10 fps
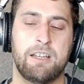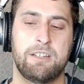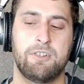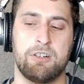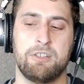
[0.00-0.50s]

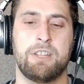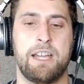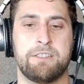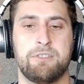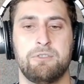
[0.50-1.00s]
neural
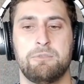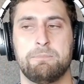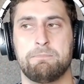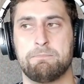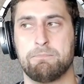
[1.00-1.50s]
net
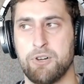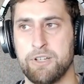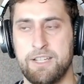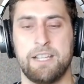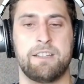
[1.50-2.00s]
to
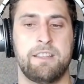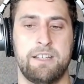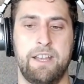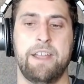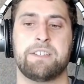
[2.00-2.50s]
predict the
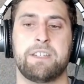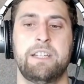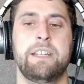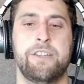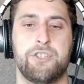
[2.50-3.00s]
next
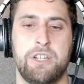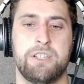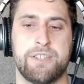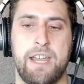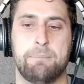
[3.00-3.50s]
EEG
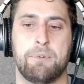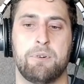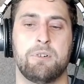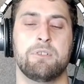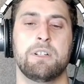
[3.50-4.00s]

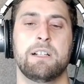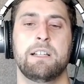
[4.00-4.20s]
sample.